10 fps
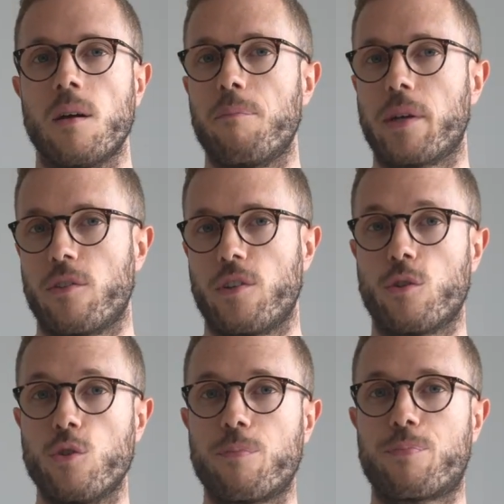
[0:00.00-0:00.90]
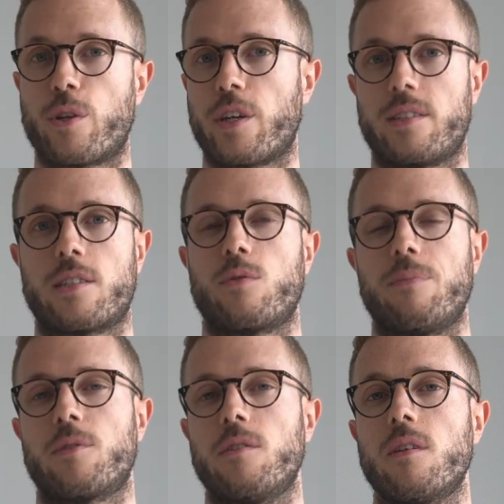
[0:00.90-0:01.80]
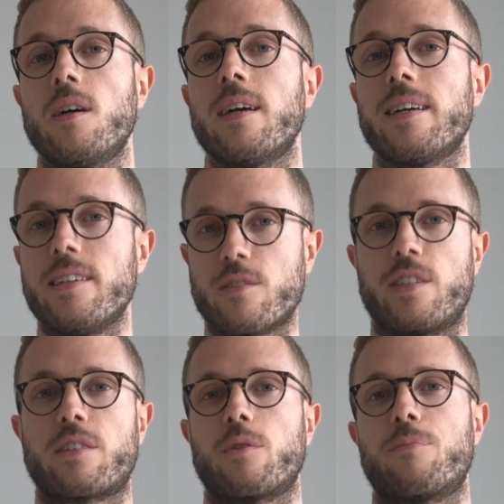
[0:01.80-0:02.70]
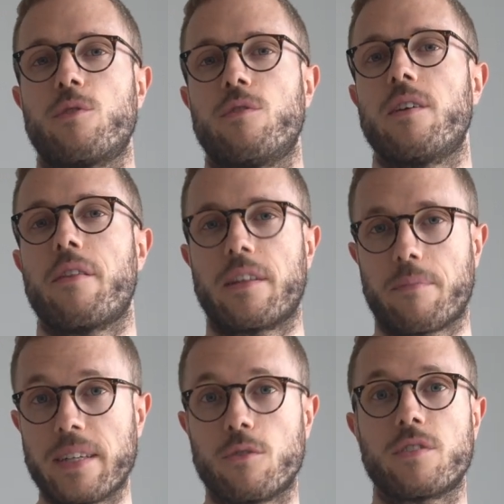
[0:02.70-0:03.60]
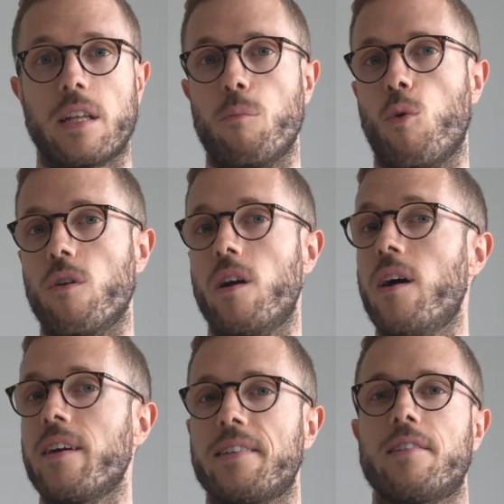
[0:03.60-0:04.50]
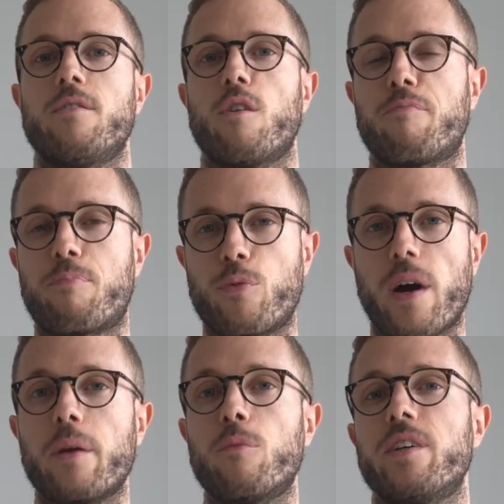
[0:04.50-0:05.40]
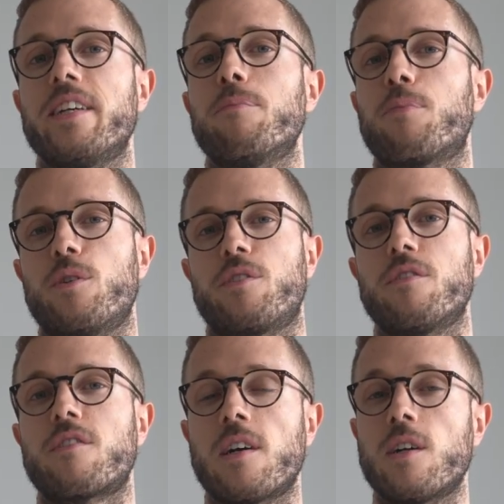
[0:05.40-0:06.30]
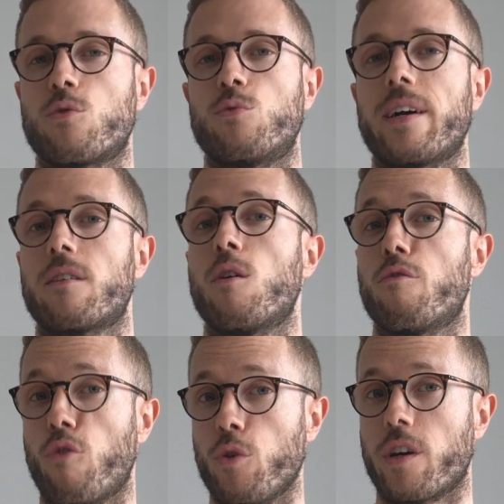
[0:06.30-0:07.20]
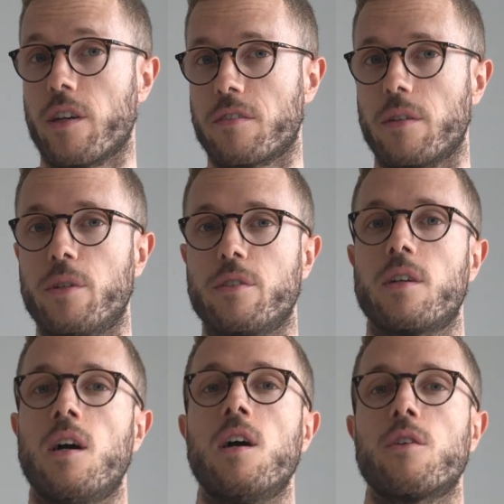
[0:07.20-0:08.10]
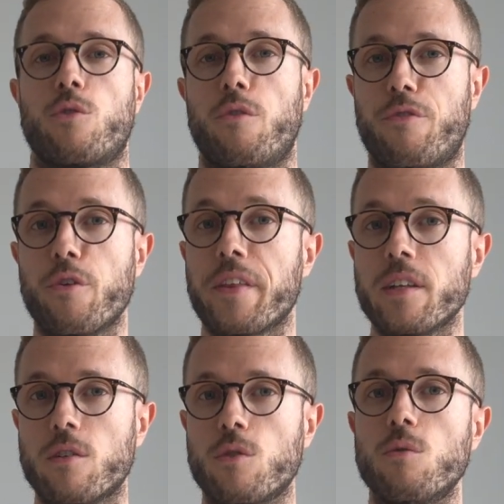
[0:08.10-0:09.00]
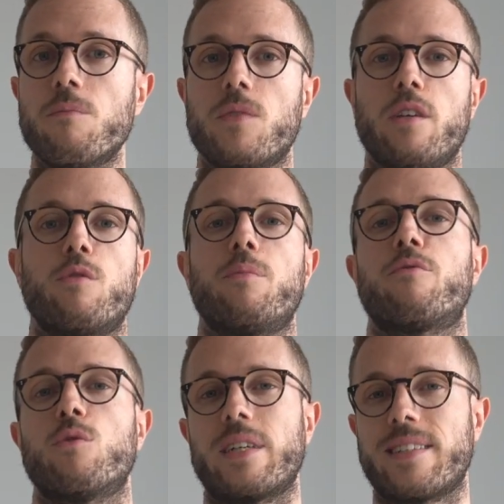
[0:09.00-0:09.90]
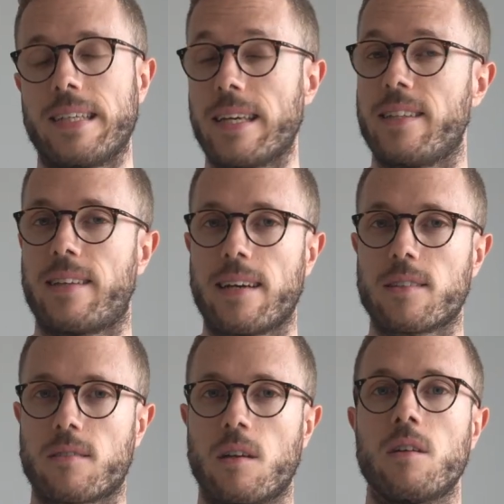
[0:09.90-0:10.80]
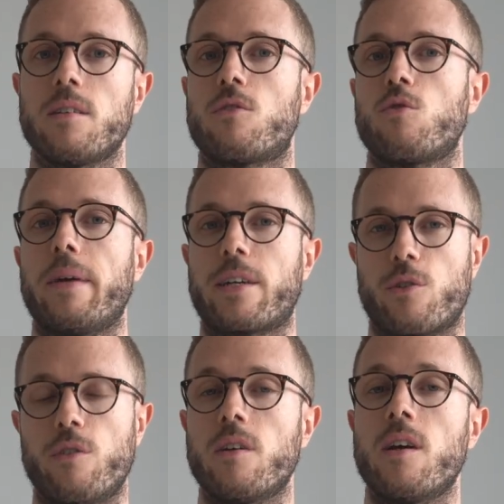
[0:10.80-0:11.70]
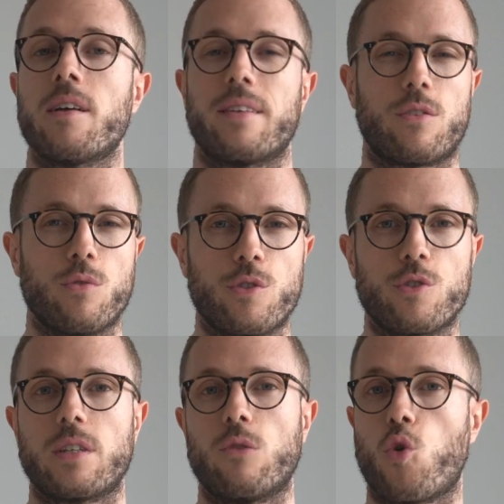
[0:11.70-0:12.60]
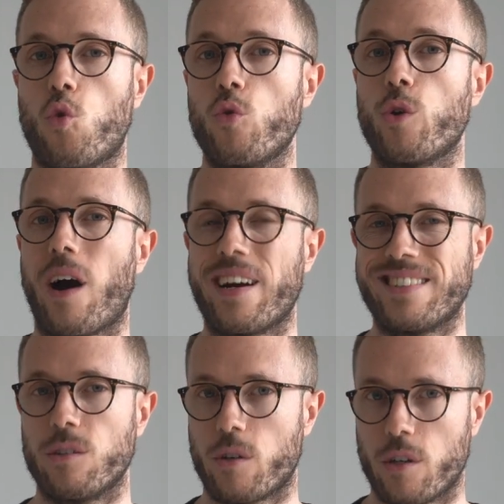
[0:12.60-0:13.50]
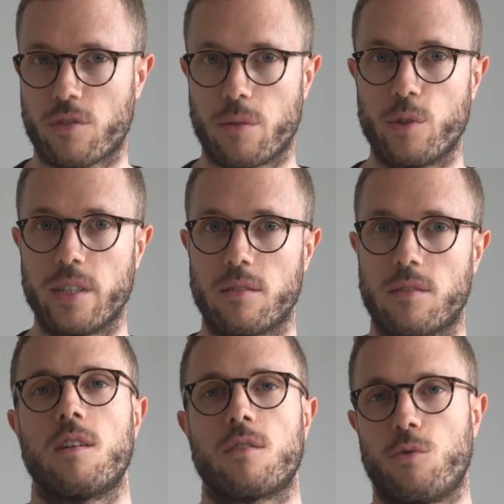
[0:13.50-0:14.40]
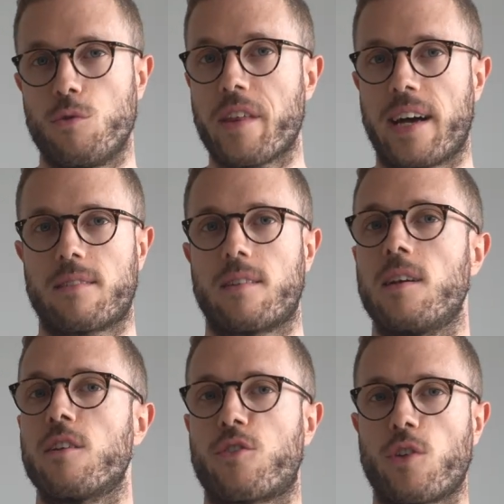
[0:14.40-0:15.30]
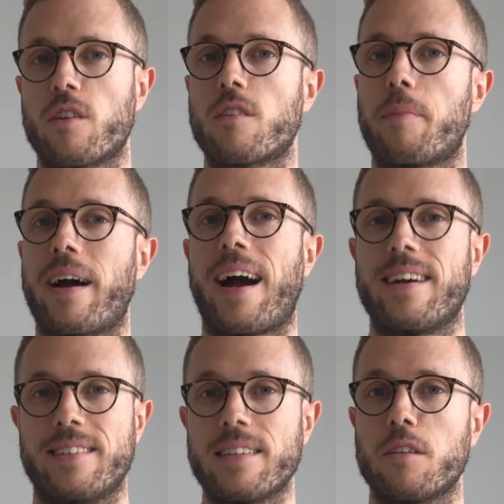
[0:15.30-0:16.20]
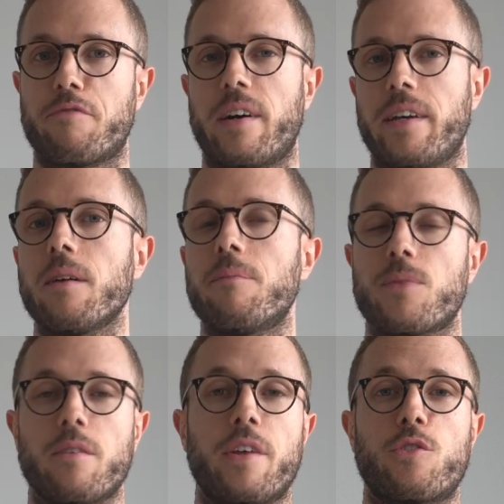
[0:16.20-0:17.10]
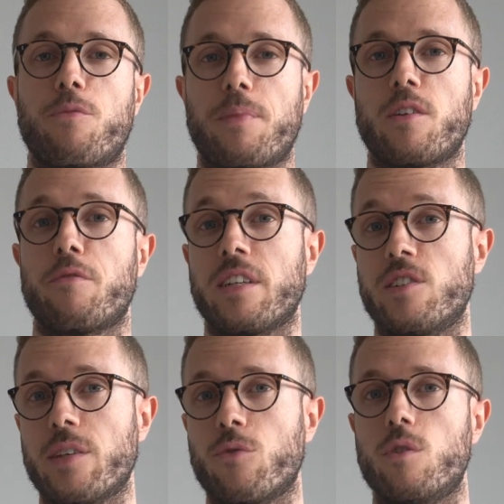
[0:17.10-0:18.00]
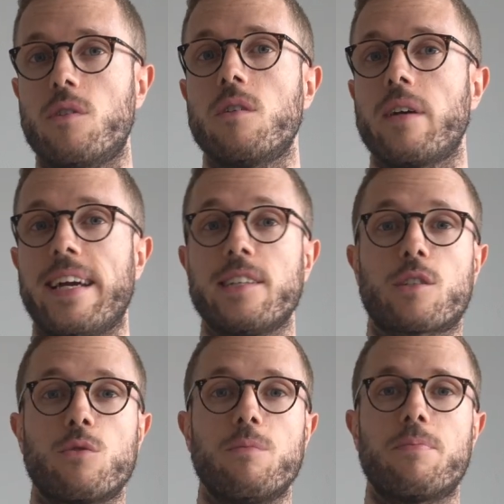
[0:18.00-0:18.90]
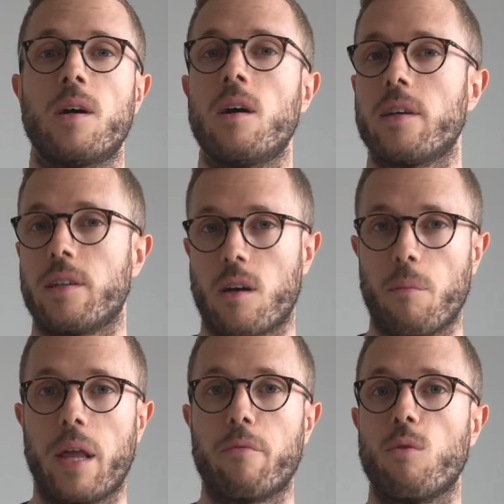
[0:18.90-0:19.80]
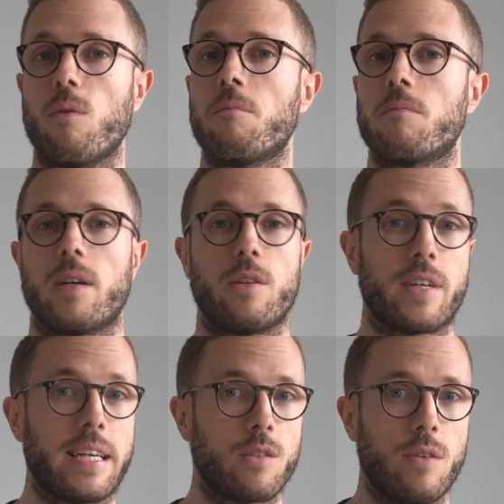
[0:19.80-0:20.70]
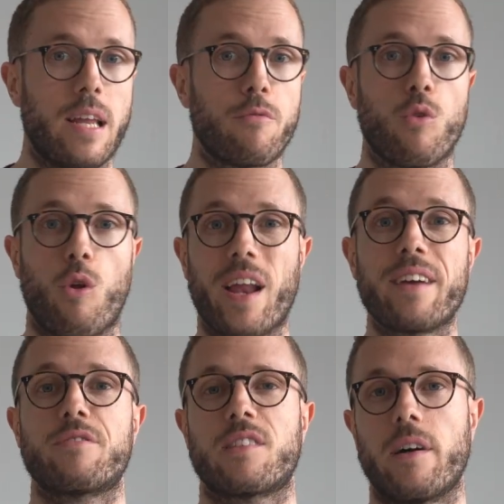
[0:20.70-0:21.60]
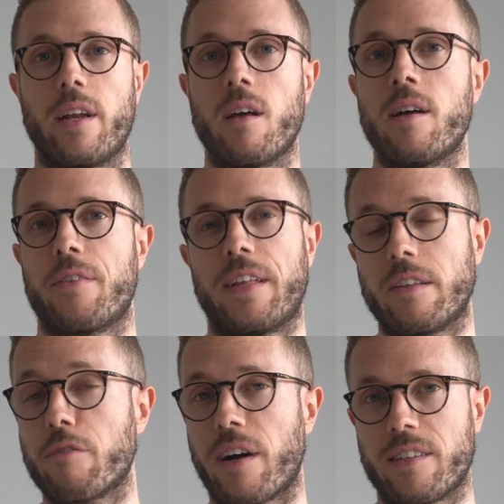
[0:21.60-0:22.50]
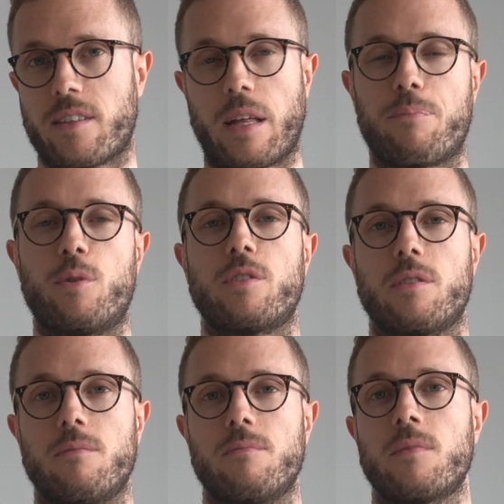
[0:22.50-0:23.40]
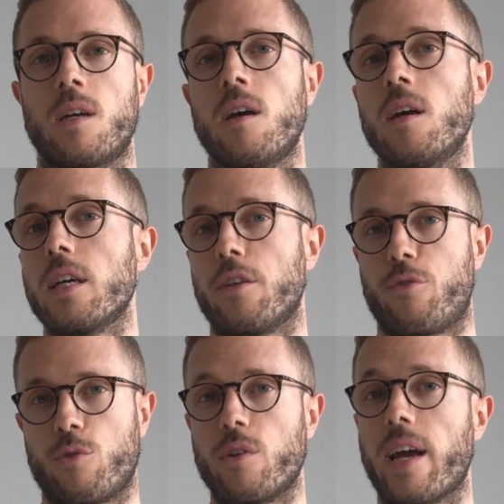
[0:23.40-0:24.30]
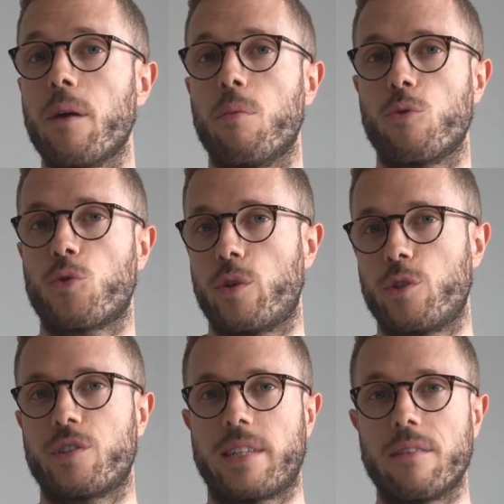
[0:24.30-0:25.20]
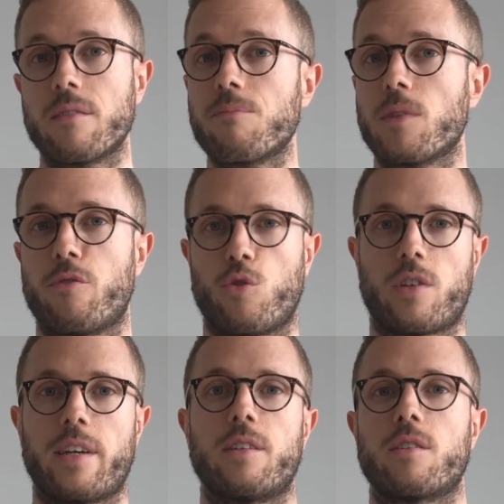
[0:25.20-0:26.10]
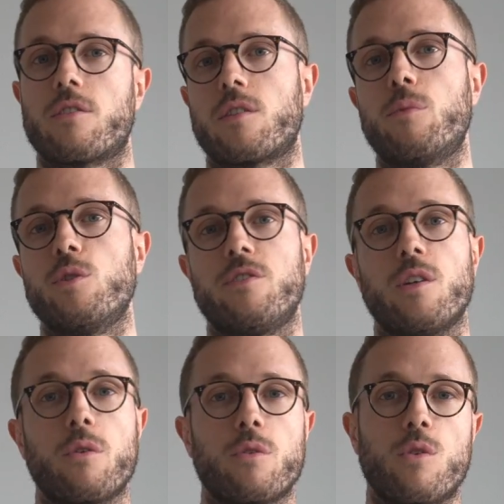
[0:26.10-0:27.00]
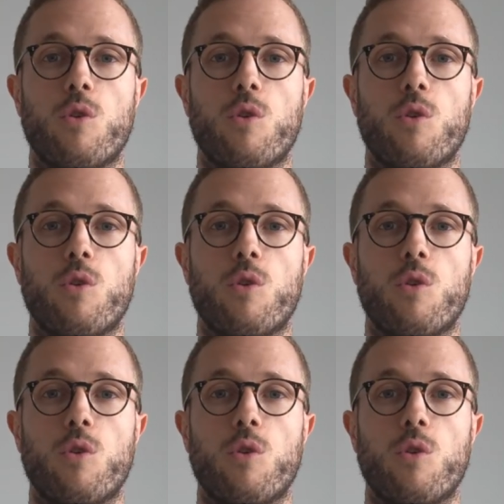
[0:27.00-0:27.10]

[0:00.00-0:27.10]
Because a good product description is a description that makes you sell more, it is of primary importance to write for your customers. So the first thing to do, even before writing any text, is to make sure that you understand who your ideal customer is. To do that, start by identifying if there's a specific gender, age group, income level, education level or lifestyle that defines that person. If you're able to understand if your target customer is younger or